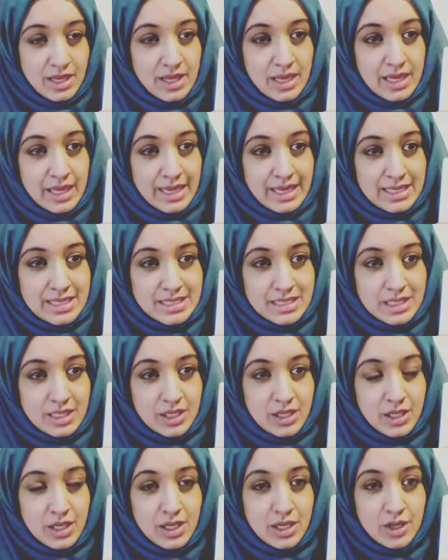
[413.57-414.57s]
is
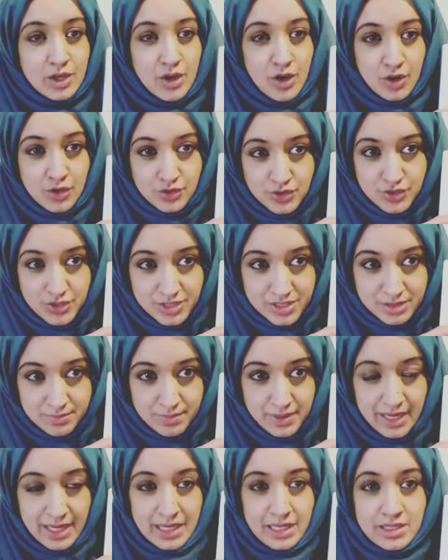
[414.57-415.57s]
the conscious
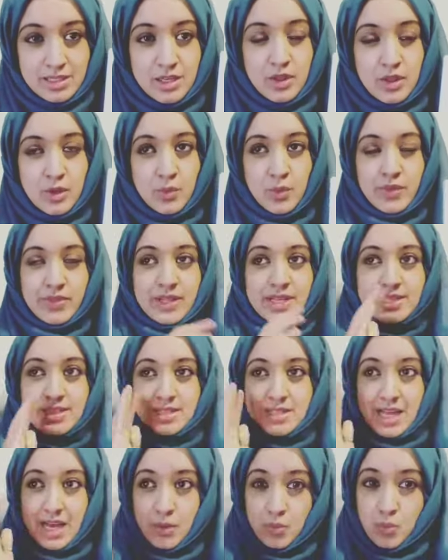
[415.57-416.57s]
mind. The one that says,
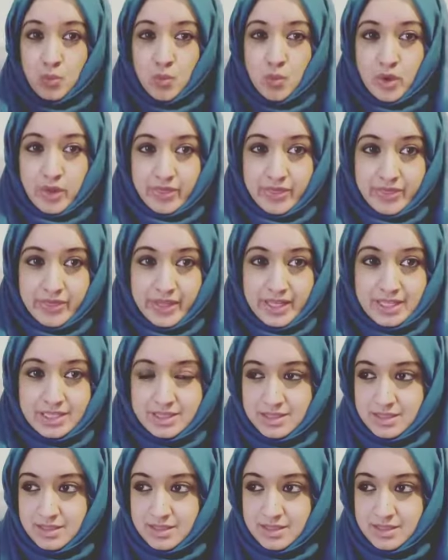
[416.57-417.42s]
I want this.